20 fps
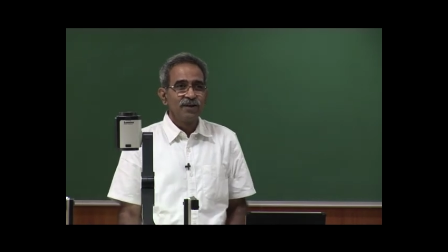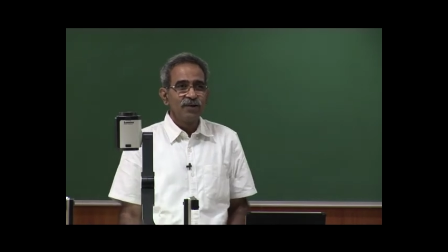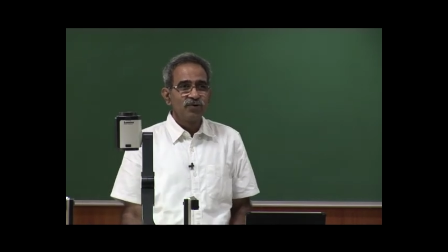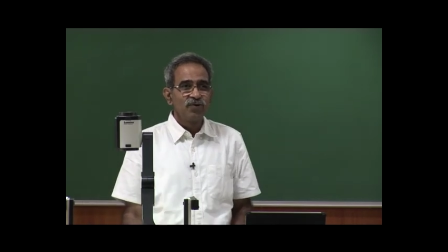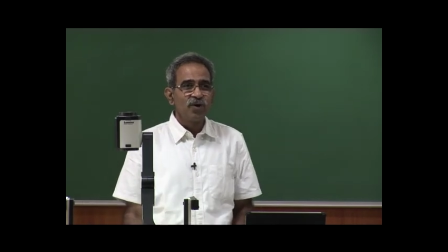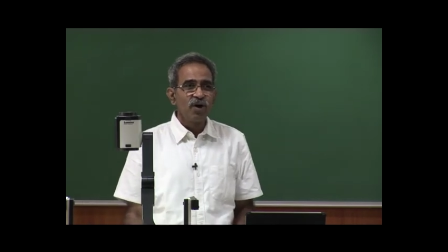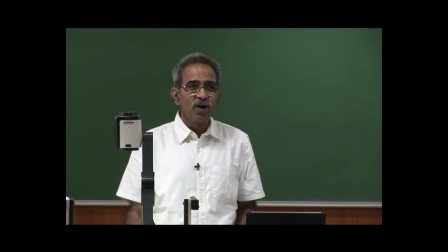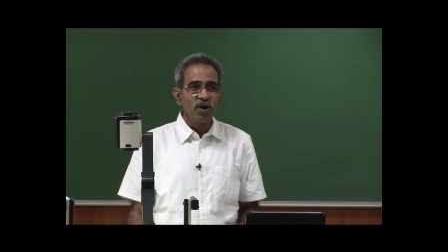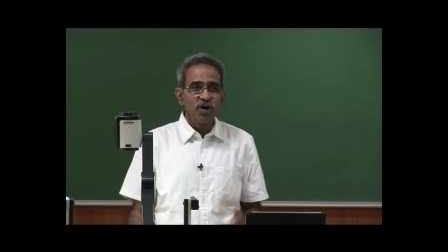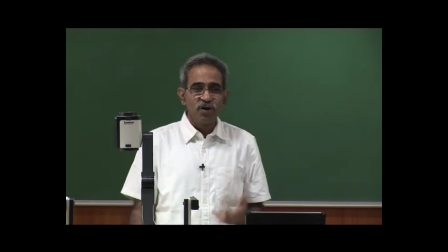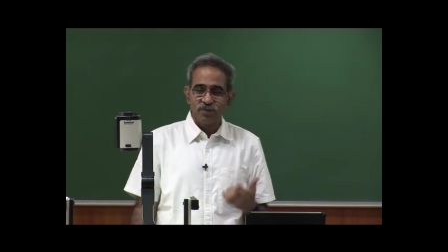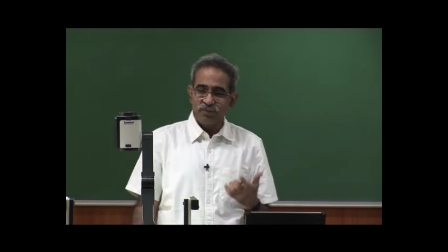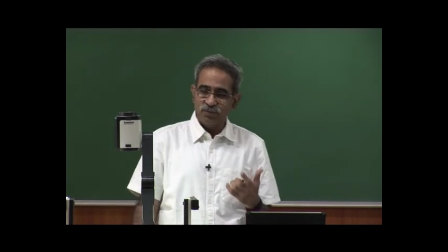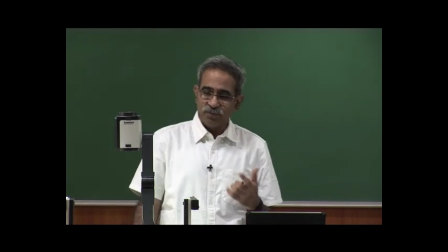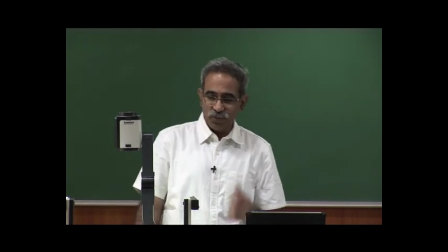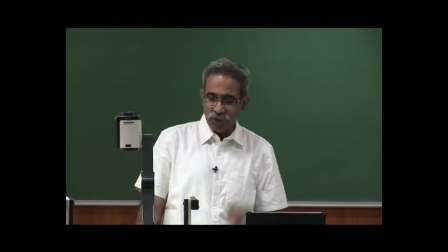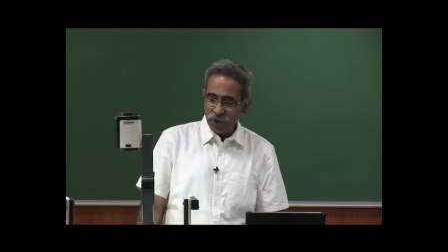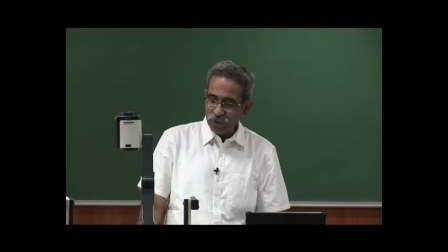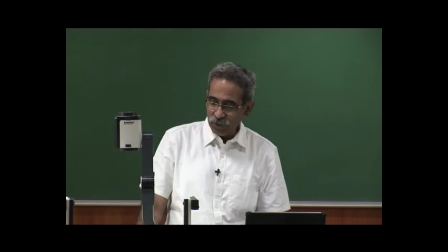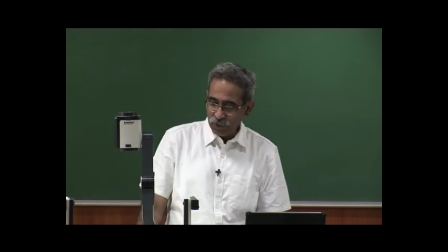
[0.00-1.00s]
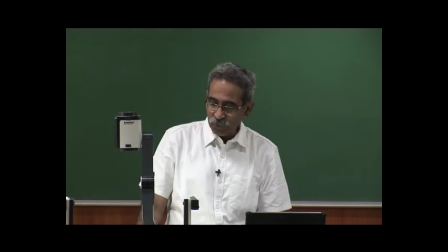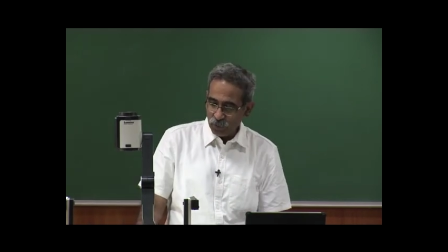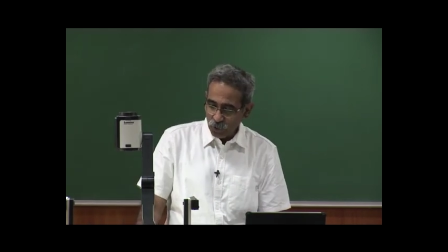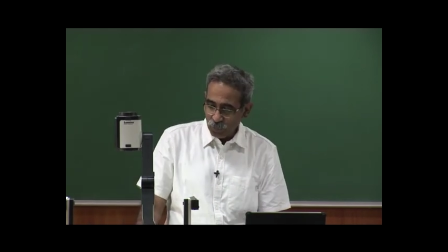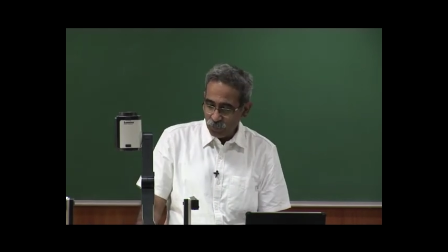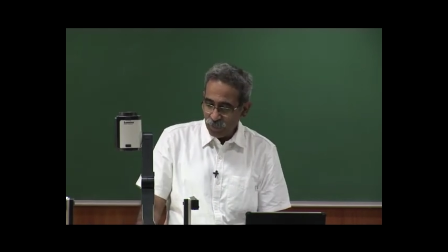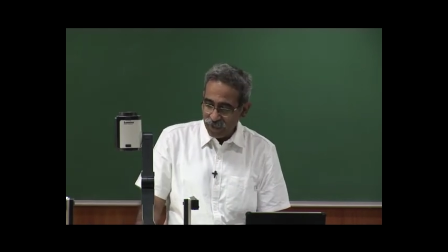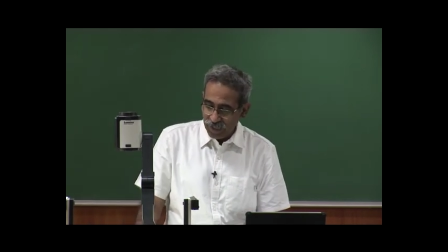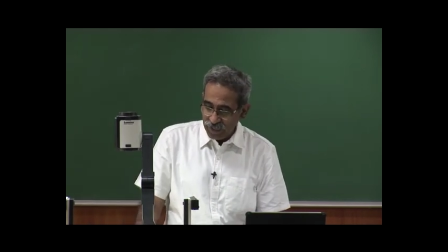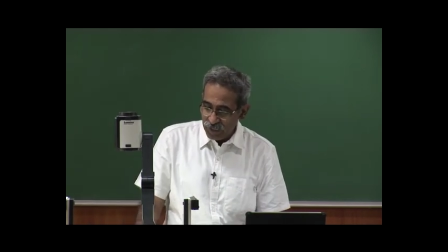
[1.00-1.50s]
So you
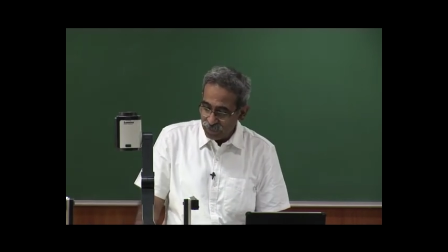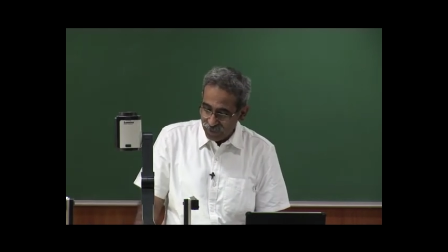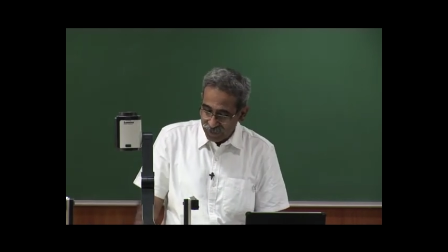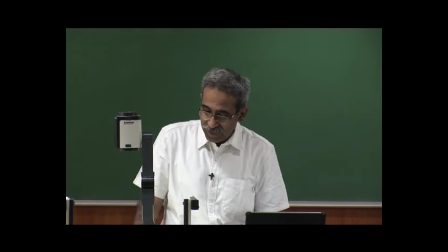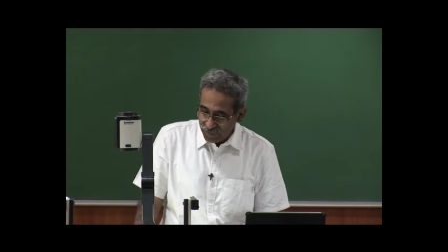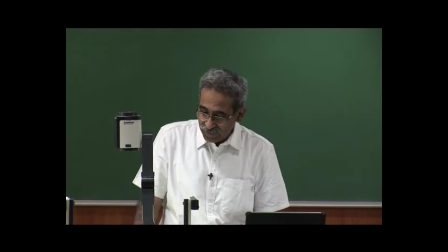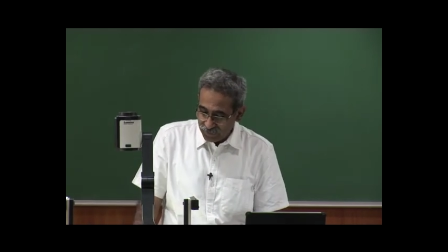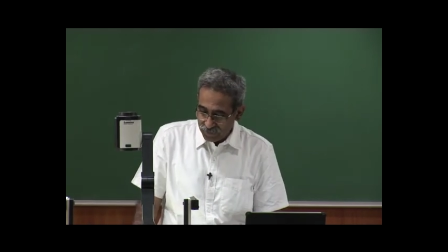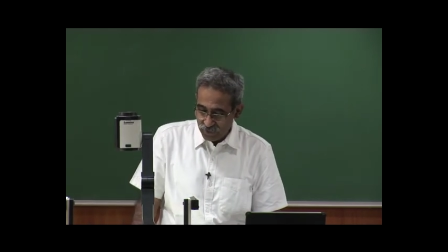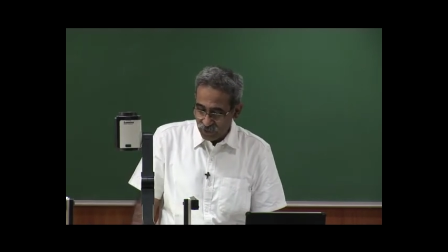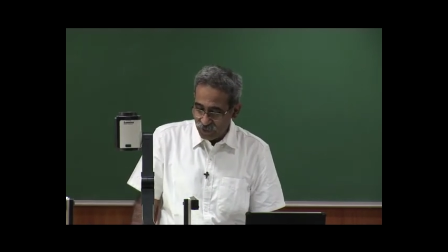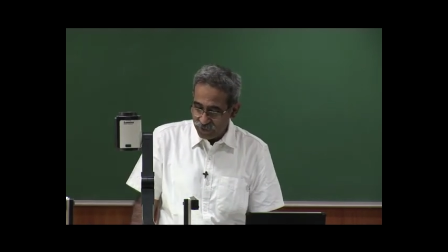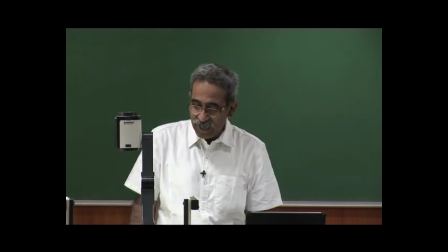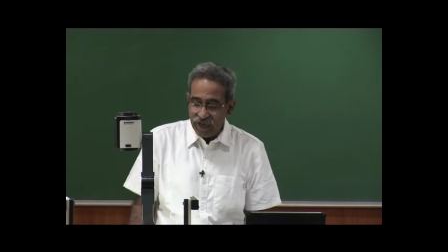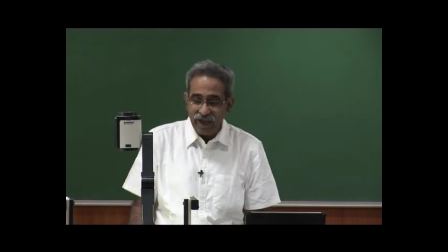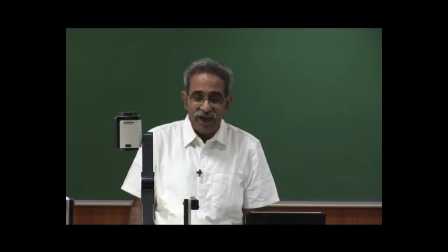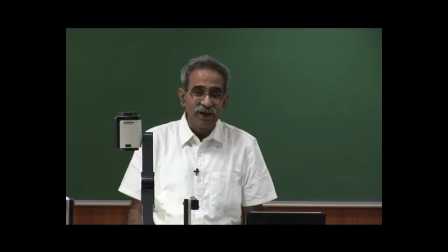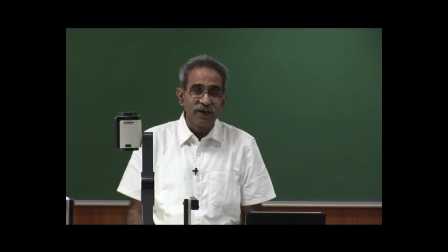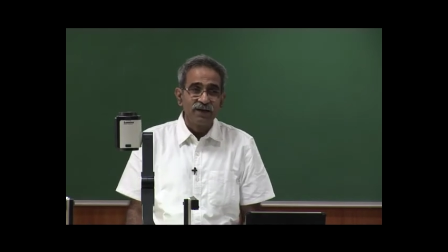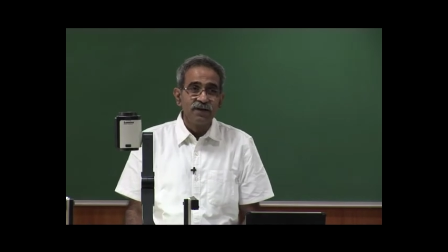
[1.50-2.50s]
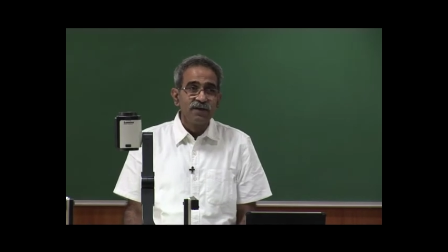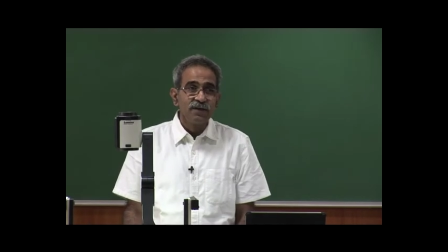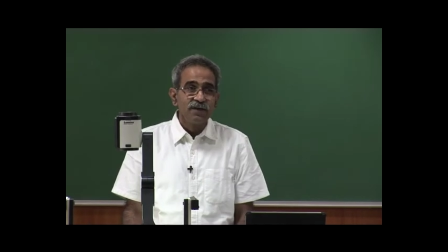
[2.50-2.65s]
could be anybody, okay.